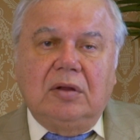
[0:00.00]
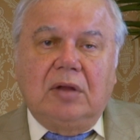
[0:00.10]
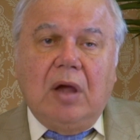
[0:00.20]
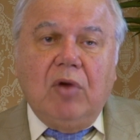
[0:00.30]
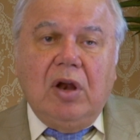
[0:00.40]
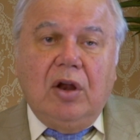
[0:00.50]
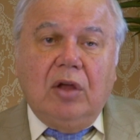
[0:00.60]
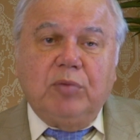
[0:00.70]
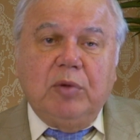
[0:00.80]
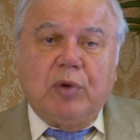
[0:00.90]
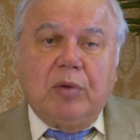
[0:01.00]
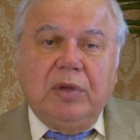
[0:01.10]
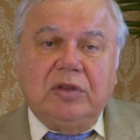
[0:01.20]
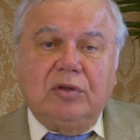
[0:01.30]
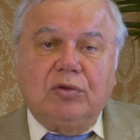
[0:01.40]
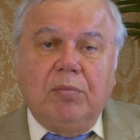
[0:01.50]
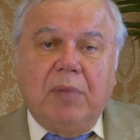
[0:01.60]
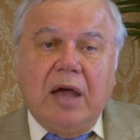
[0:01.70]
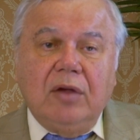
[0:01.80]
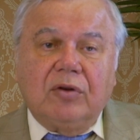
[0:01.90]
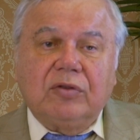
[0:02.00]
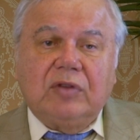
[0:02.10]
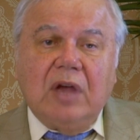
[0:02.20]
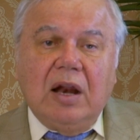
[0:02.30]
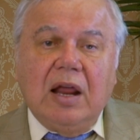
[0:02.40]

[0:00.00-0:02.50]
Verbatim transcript: They will not be permitted to buy or sell